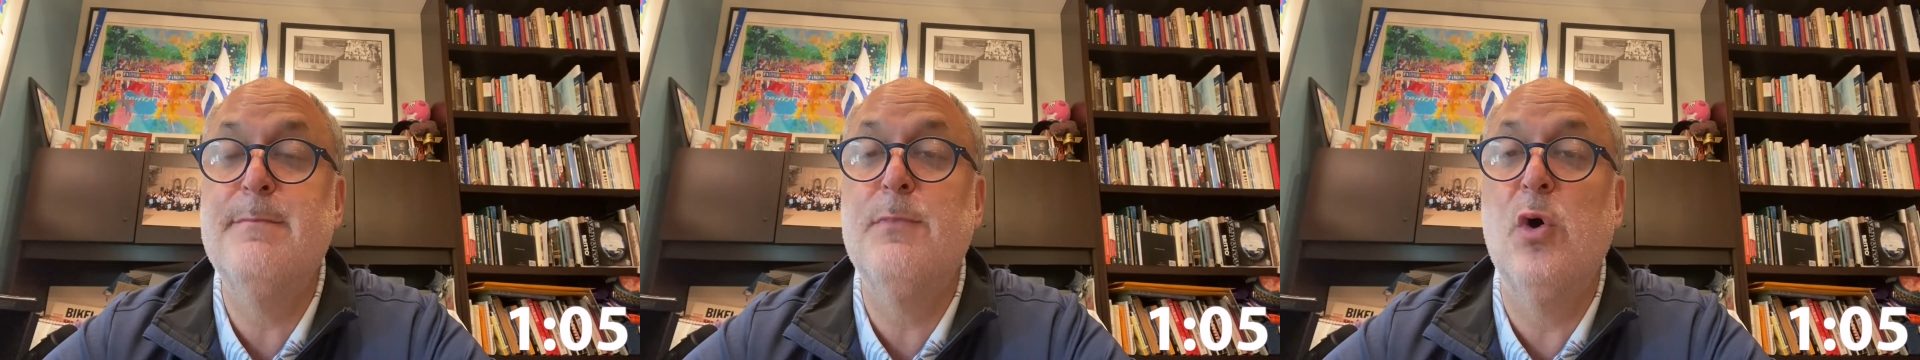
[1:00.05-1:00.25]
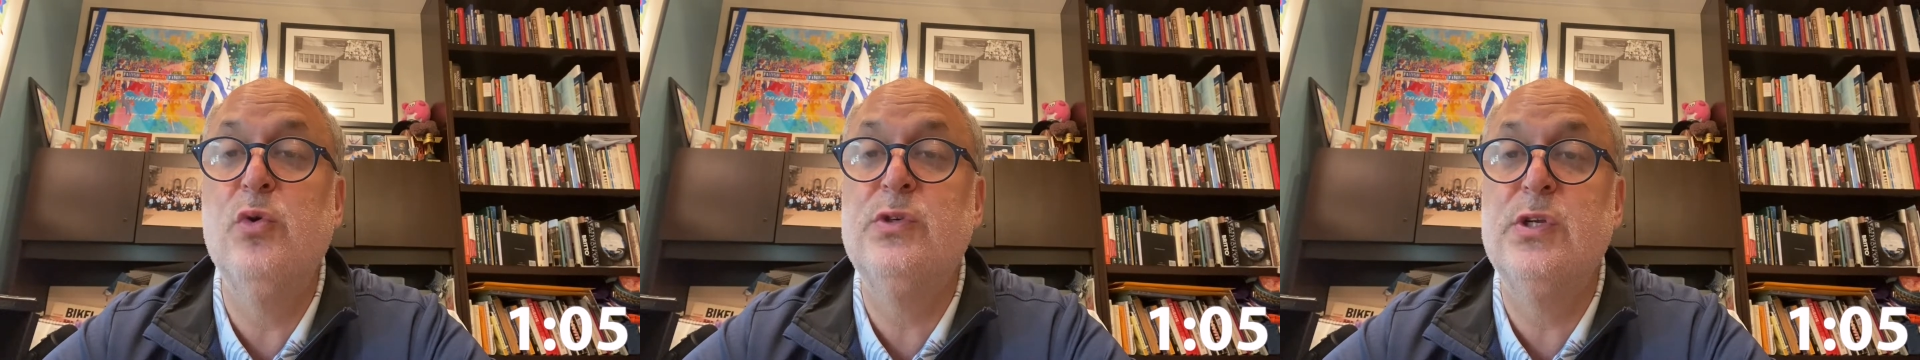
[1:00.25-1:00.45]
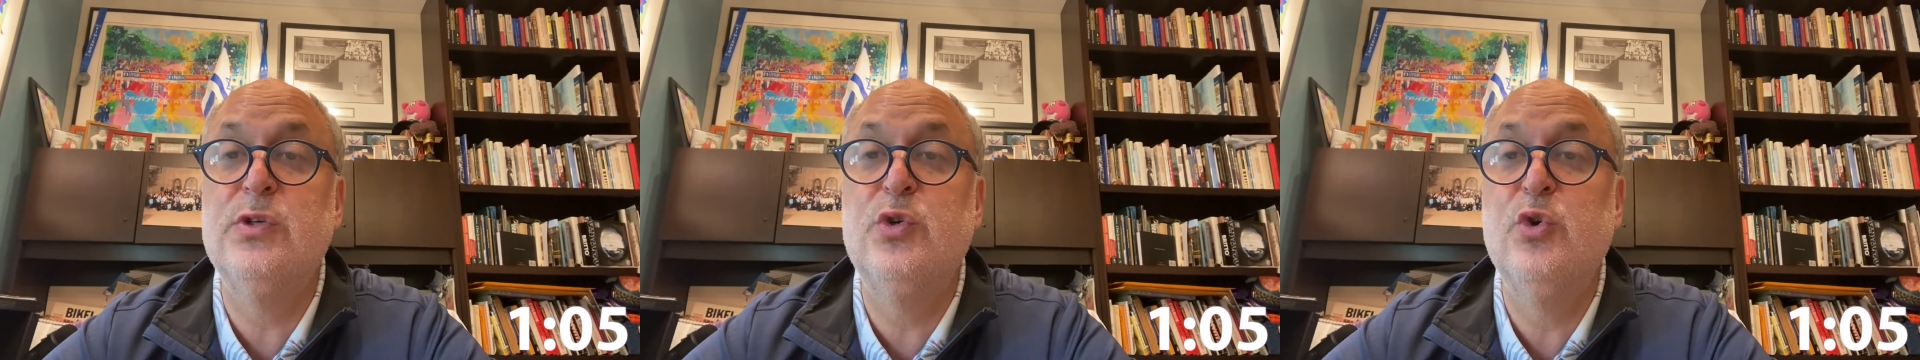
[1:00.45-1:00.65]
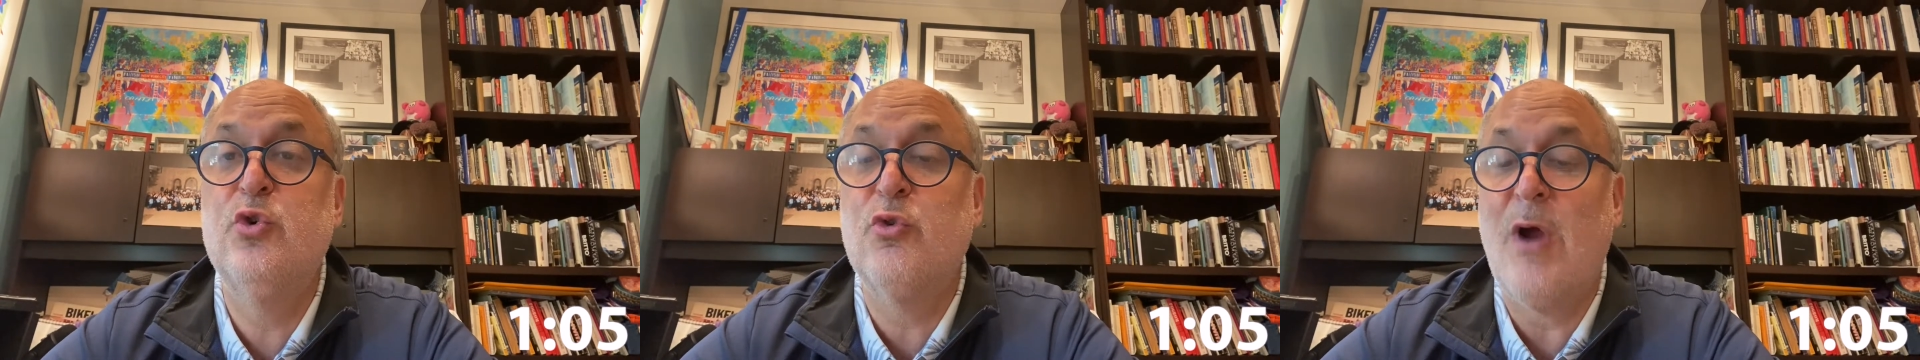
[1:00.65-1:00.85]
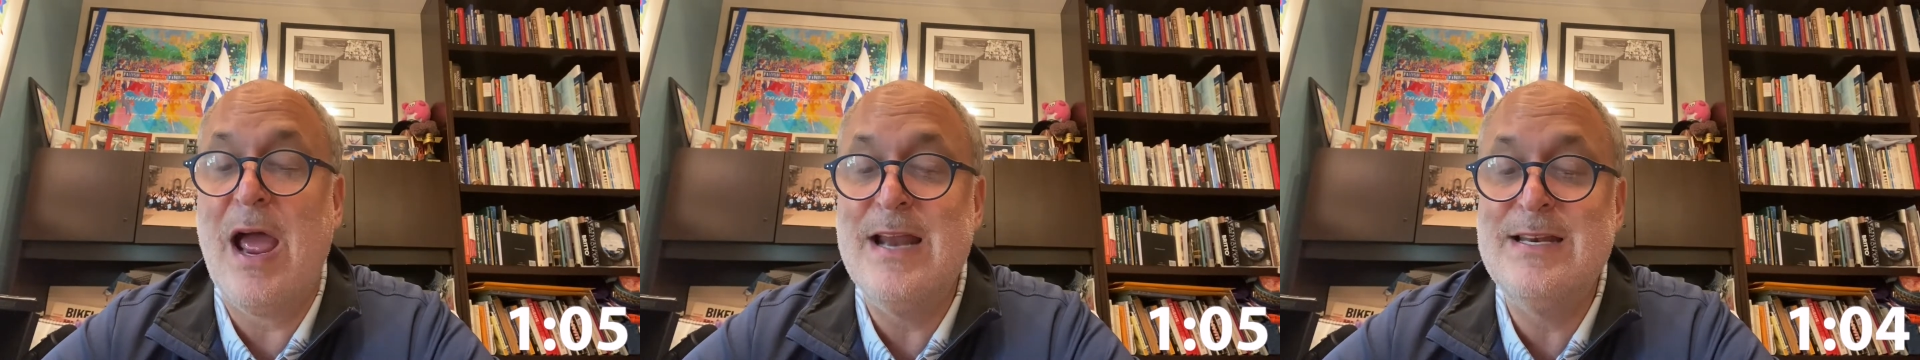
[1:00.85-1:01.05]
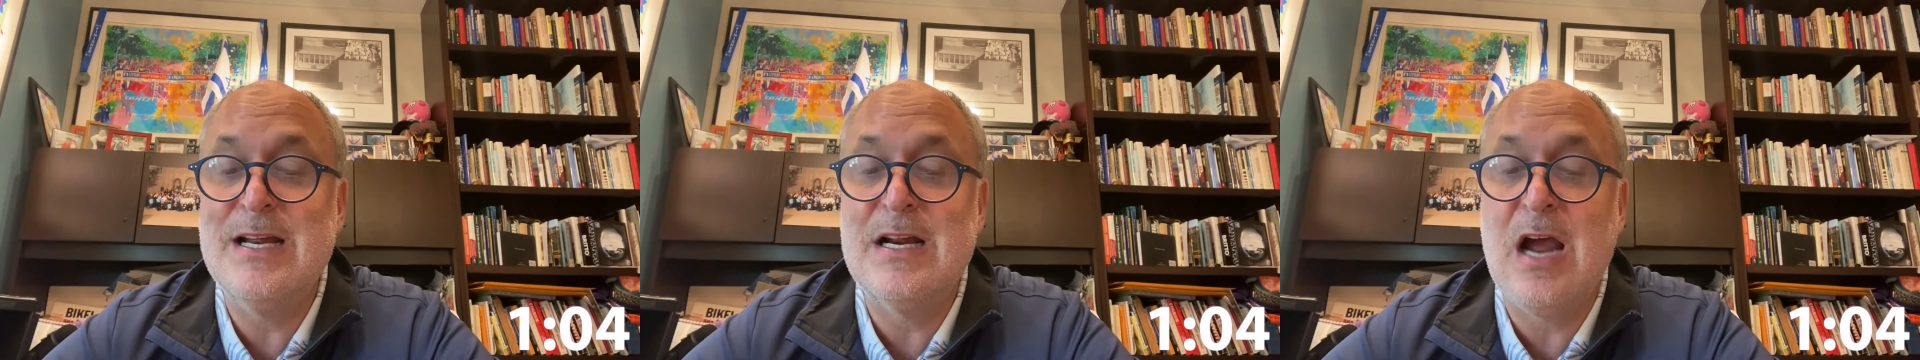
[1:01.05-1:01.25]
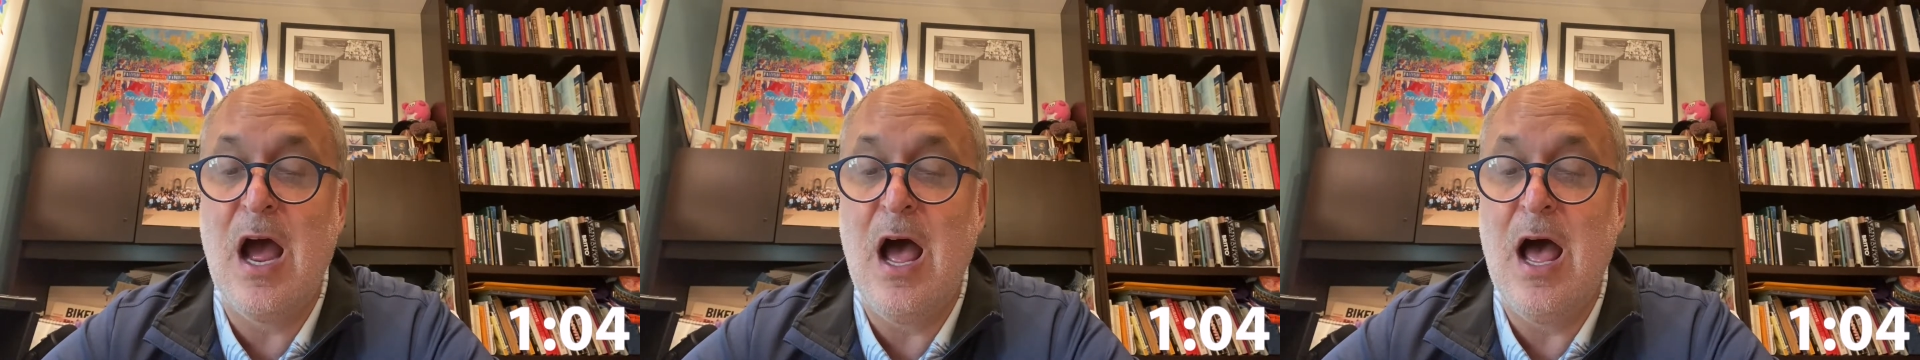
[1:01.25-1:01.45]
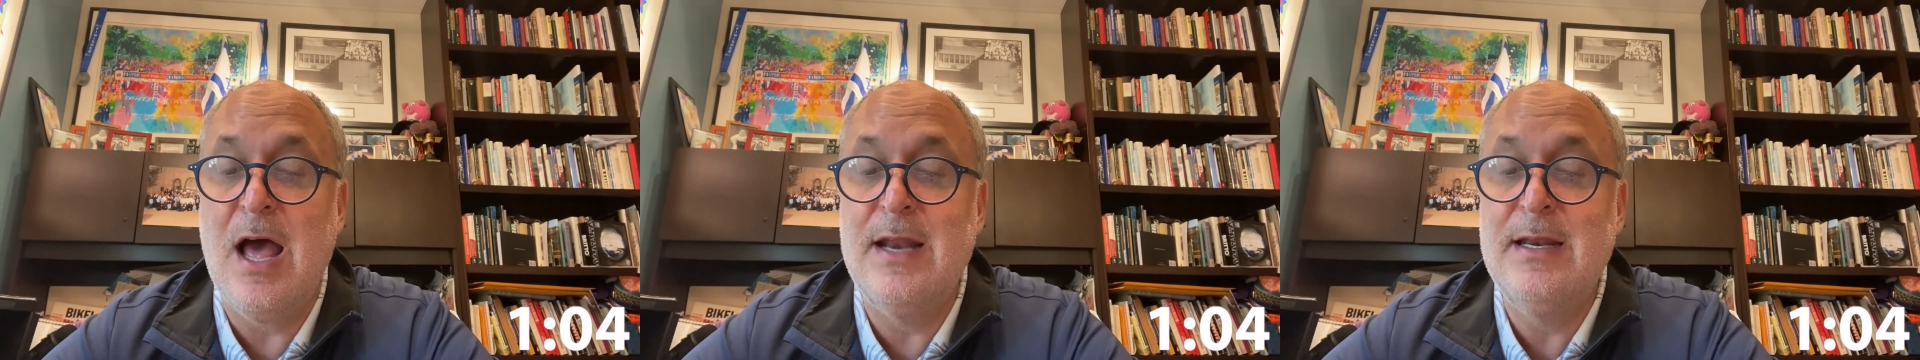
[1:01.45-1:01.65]
Moses who cried to
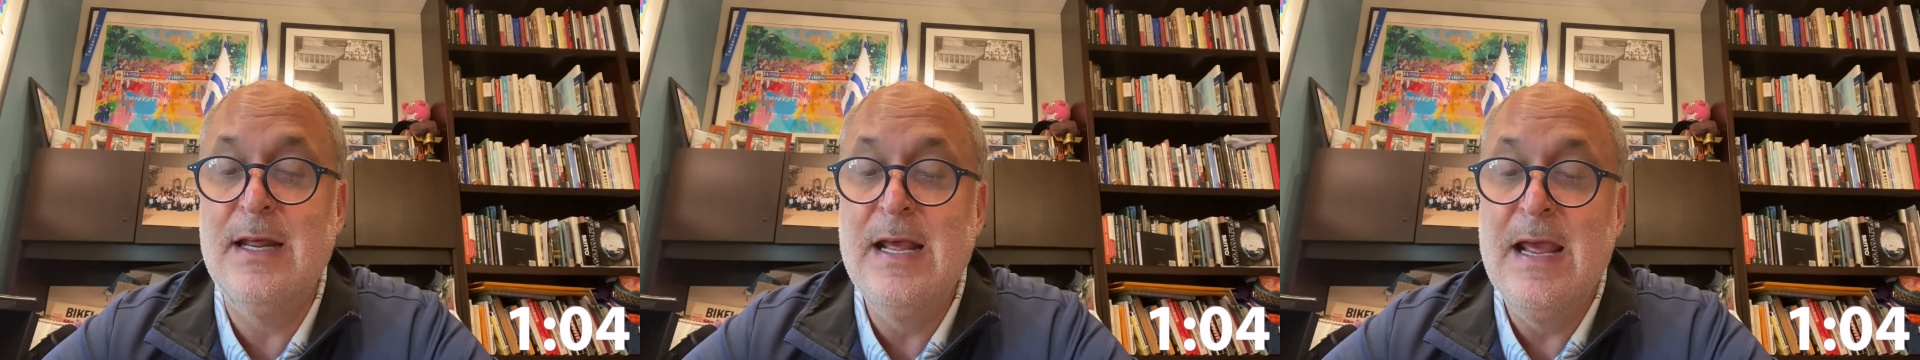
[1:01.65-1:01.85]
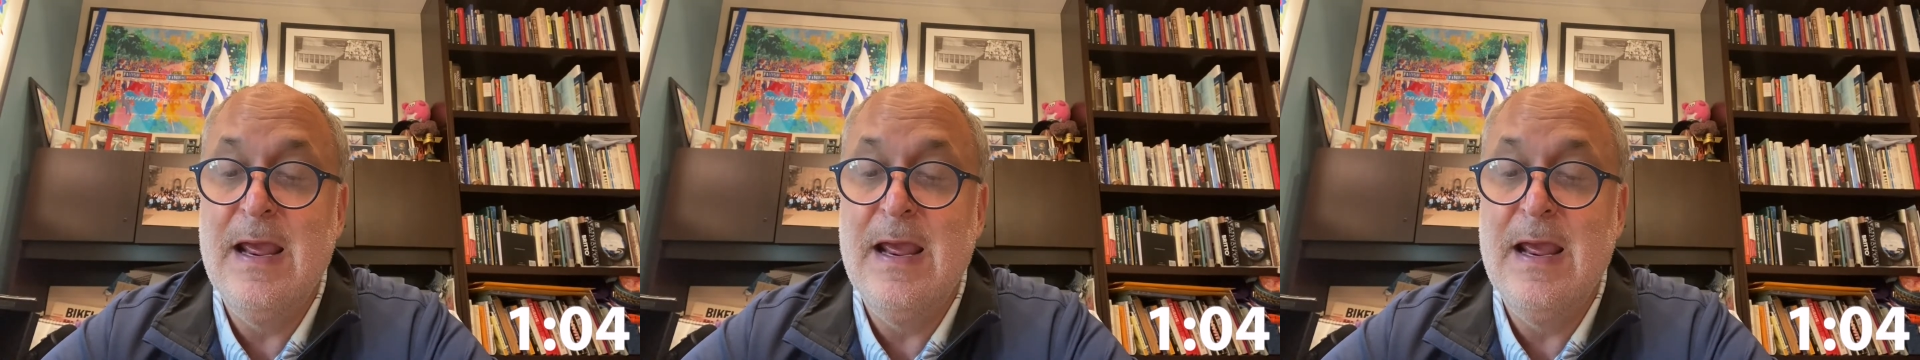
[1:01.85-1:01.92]
God